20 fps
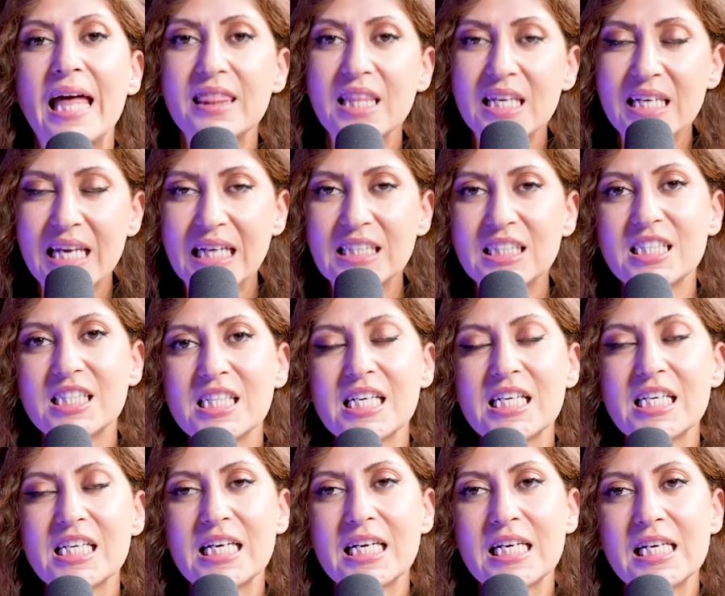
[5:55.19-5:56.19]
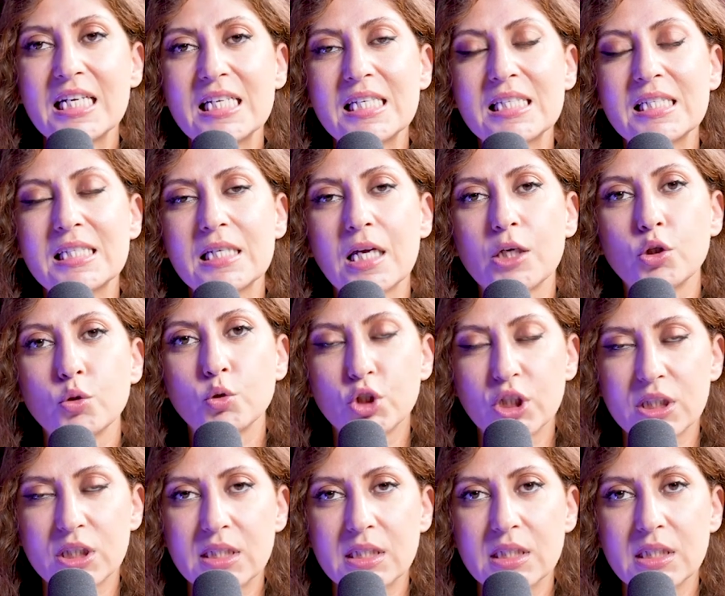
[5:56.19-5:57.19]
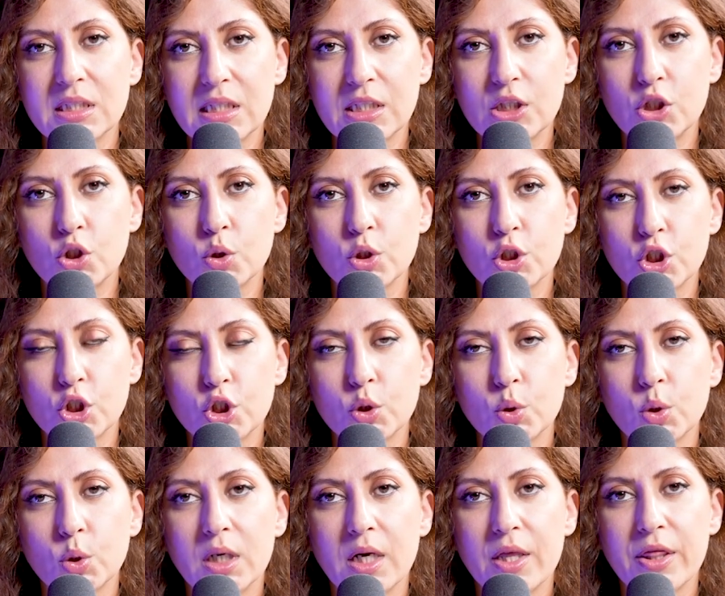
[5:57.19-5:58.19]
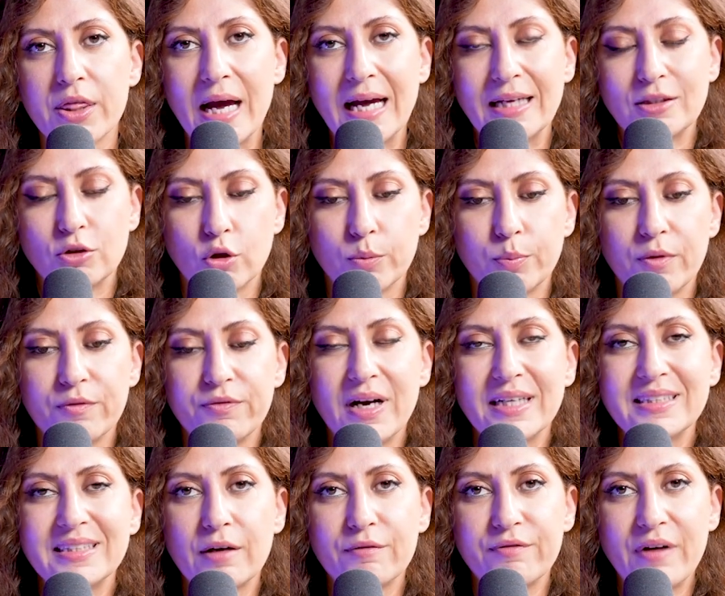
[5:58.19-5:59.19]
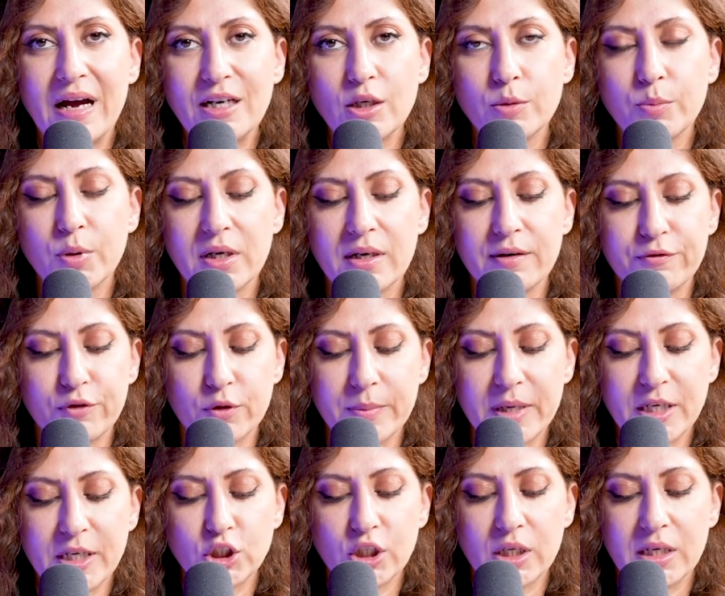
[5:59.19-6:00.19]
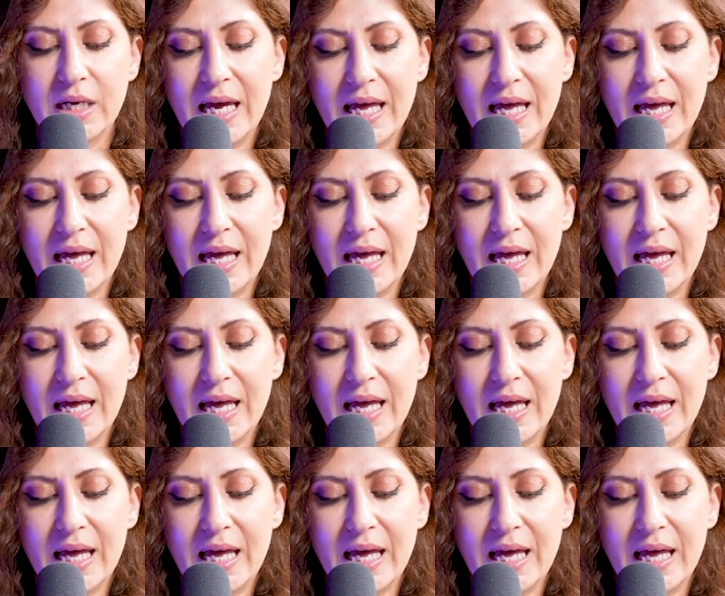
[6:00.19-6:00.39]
And the next thing is you just need to ensure that you're providing valuable information